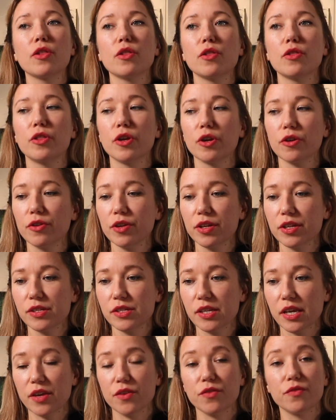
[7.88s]
There
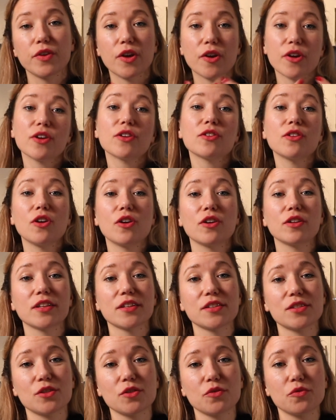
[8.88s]
is a very long
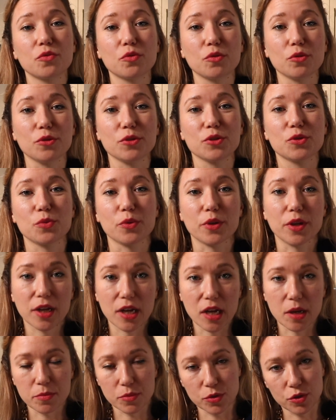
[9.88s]
list of rules when it
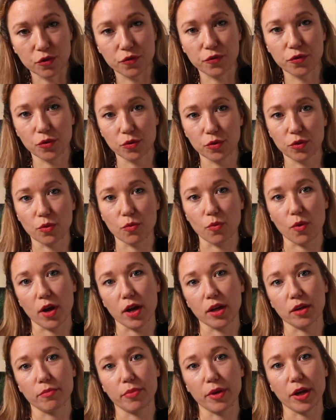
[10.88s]
comes to food and
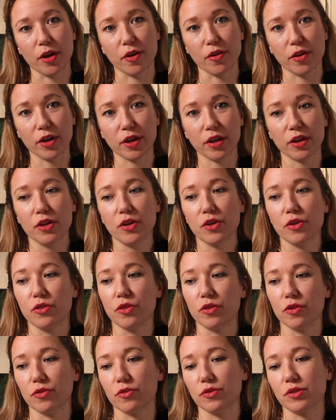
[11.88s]
wine pairing.
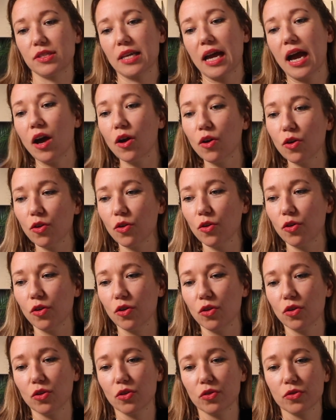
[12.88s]
There's the
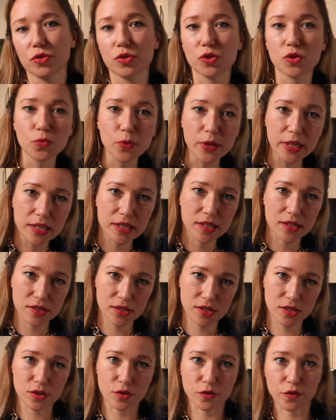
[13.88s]
alcohol, the
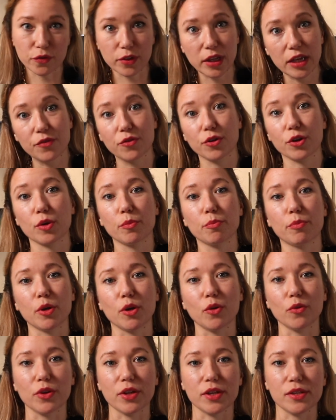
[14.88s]
sweetness, the flavor
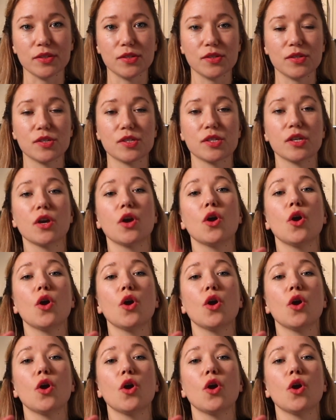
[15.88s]
components.